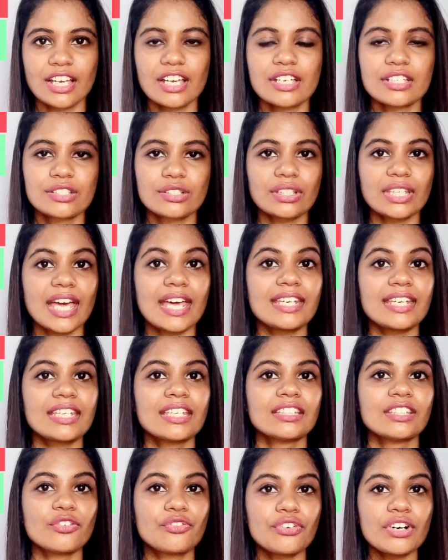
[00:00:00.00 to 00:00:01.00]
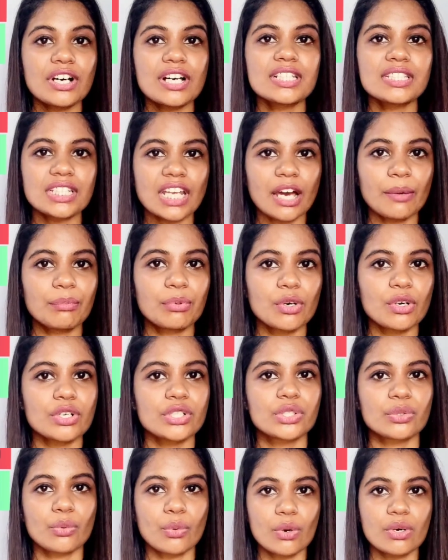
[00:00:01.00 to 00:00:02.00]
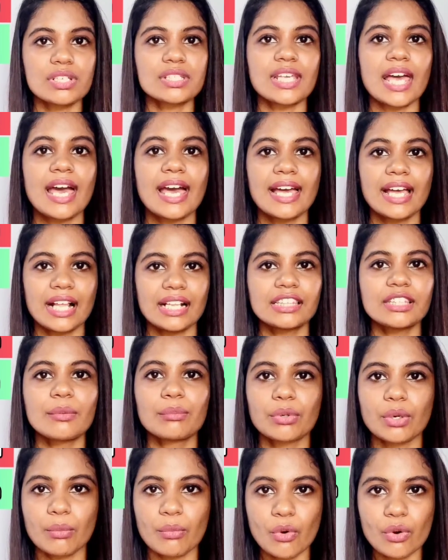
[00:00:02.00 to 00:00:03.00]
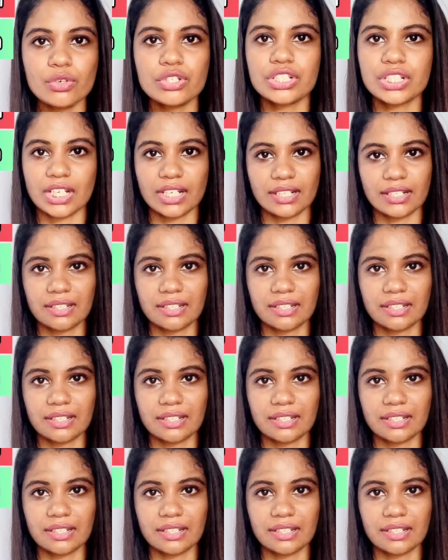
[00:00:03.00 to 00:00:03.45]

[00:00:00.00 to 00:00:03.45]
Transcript: So that the first approach was health promotion.